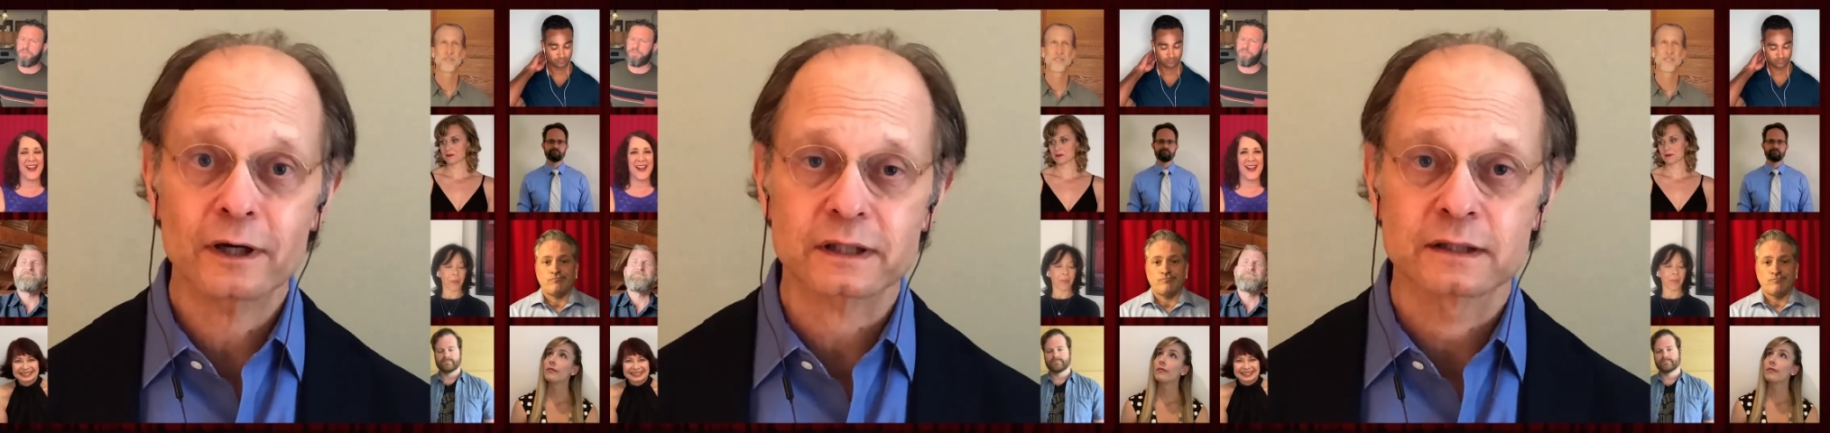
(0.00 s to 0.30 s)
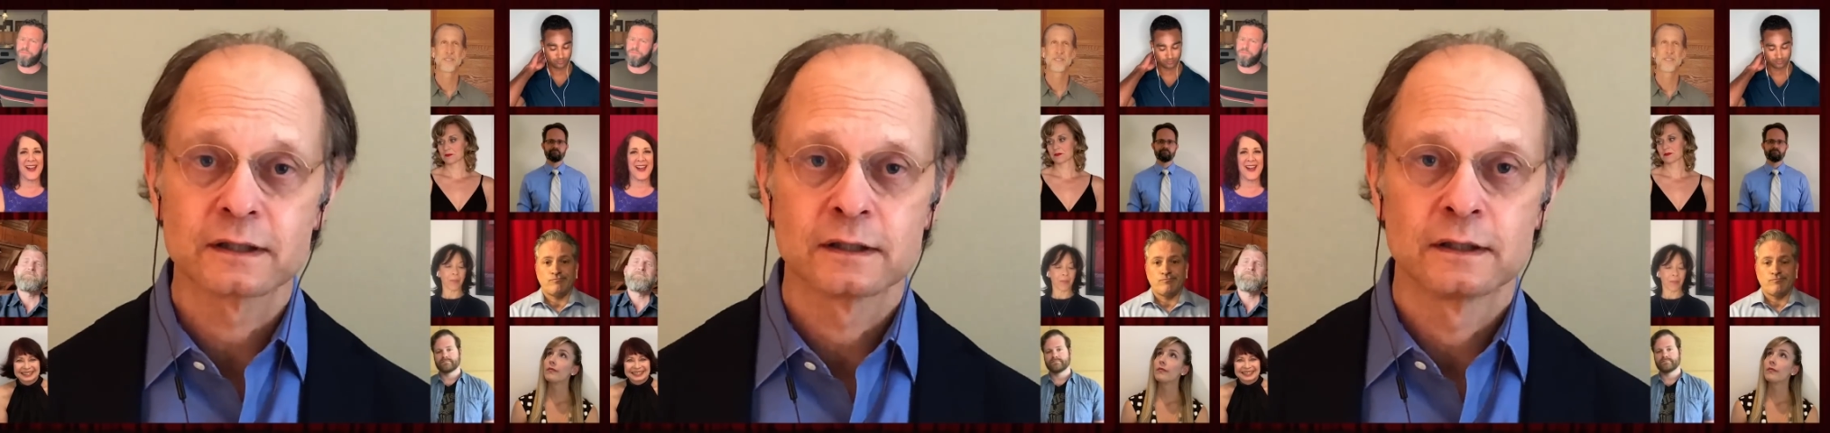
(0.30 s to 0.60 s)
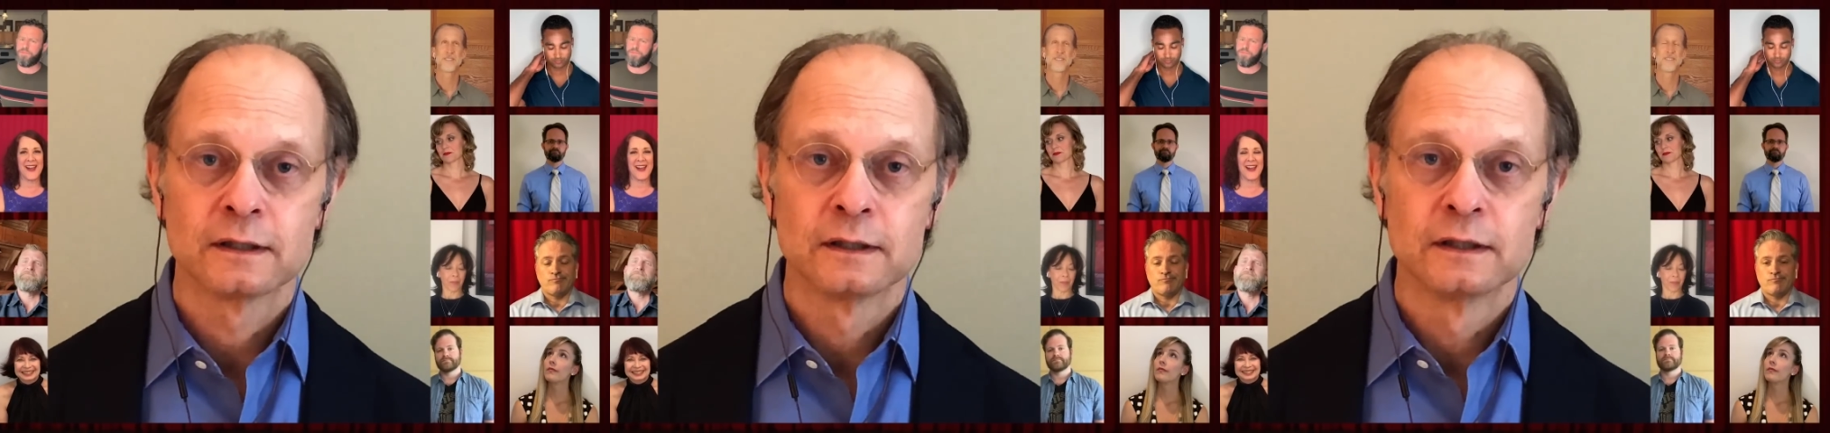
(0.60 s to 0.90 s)
Speaker 1: But
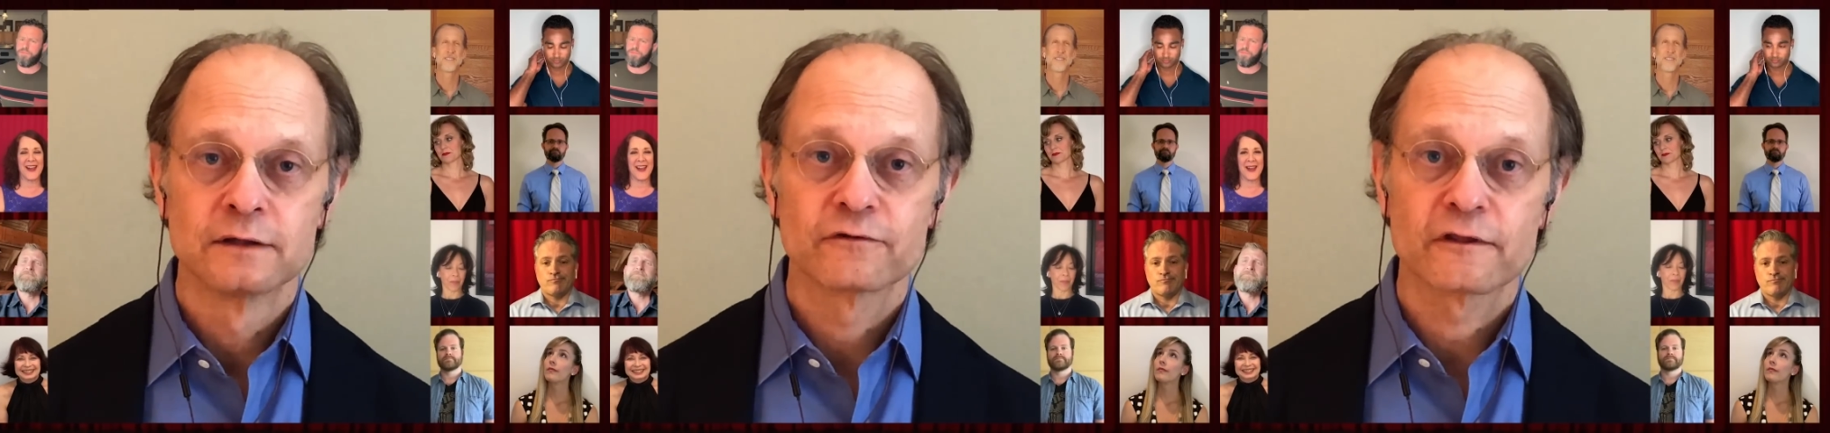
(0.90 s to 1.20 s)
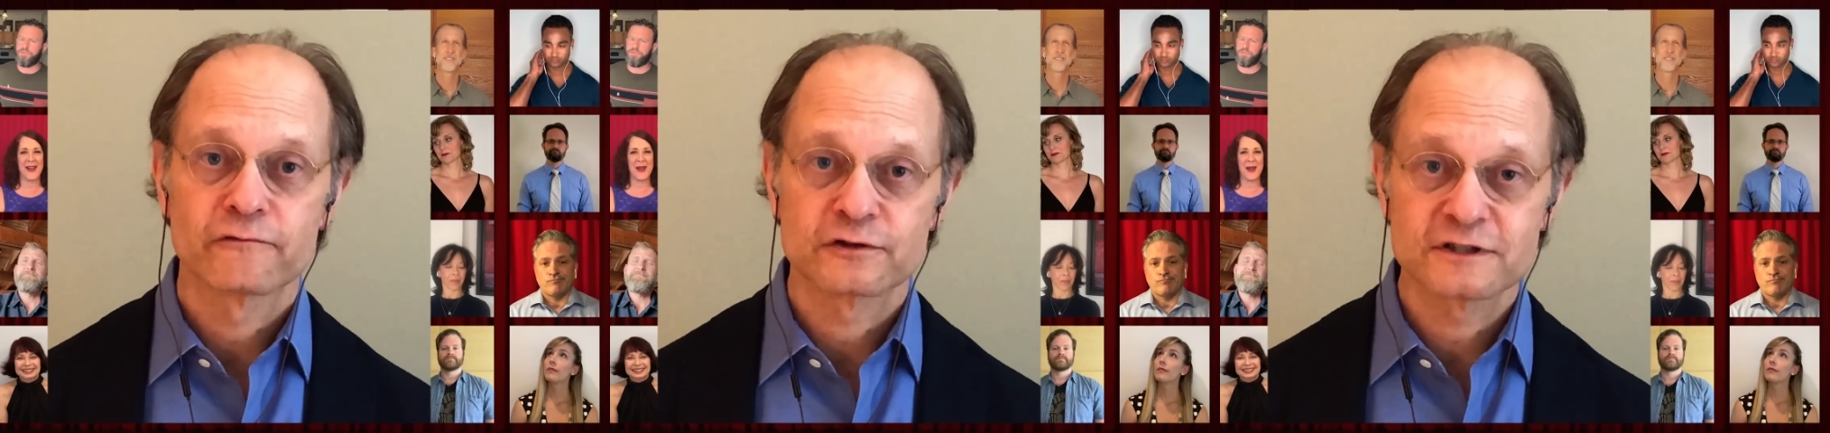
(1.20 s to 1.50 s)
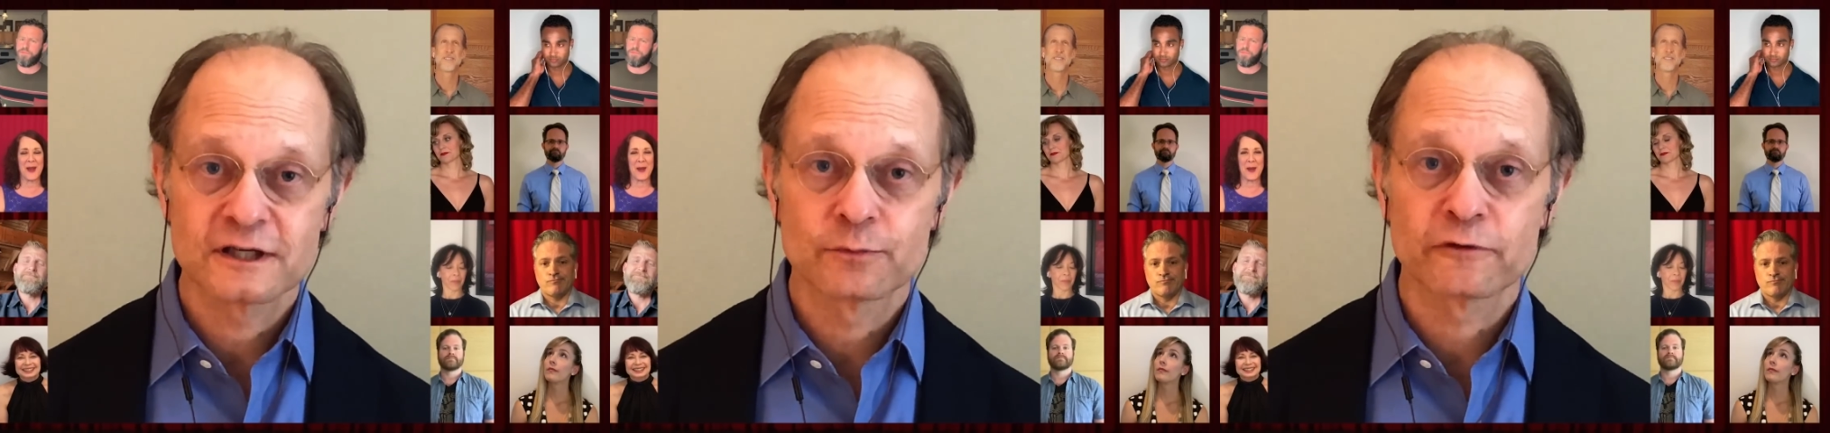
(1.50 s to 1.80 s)
for the
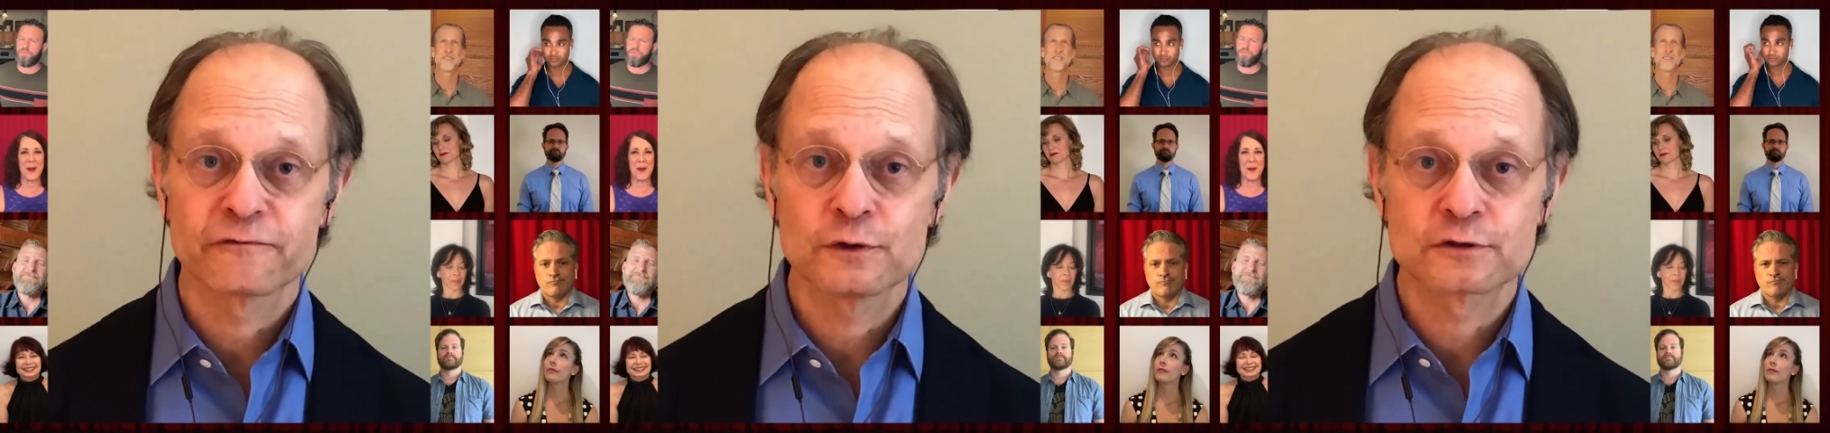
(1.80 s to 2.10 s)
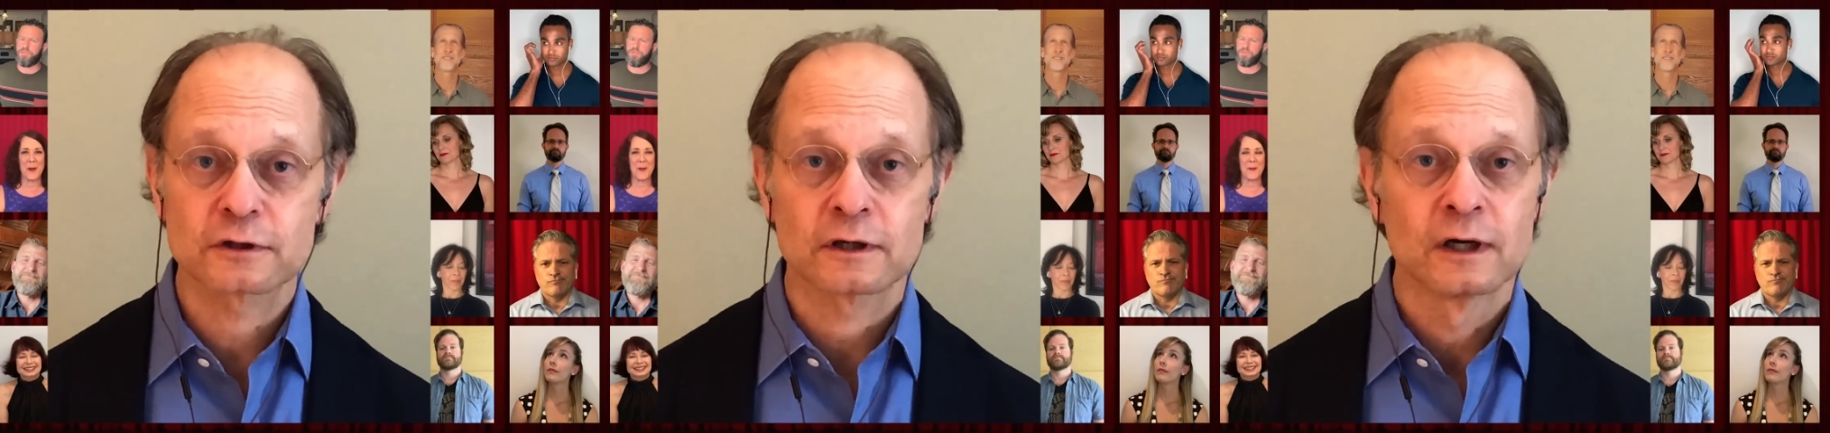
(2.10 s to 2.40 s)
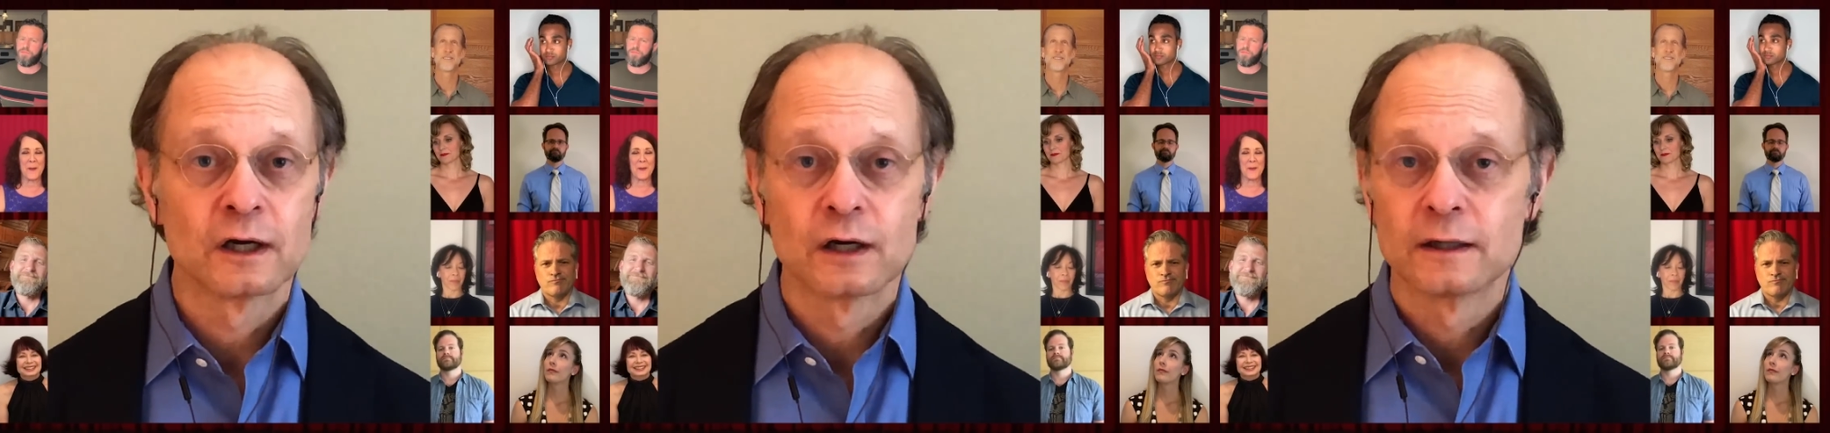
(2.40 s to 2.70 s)
foreseeable future,